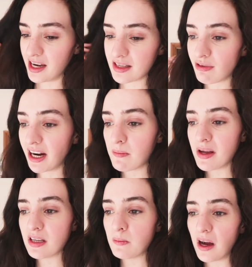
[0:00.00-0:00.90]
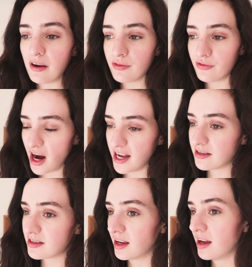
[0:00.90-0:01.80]
And it's recommended by a
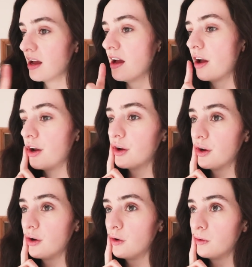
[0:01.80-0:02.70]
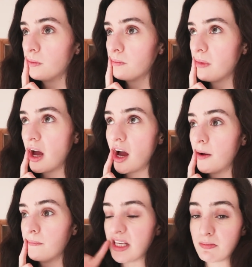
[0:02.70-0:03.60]
friend who
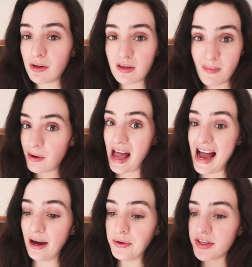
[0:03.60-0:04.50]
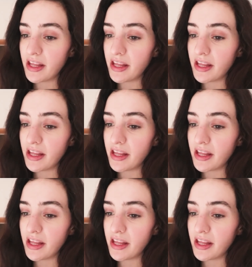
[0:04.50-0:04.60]
these builders built their house.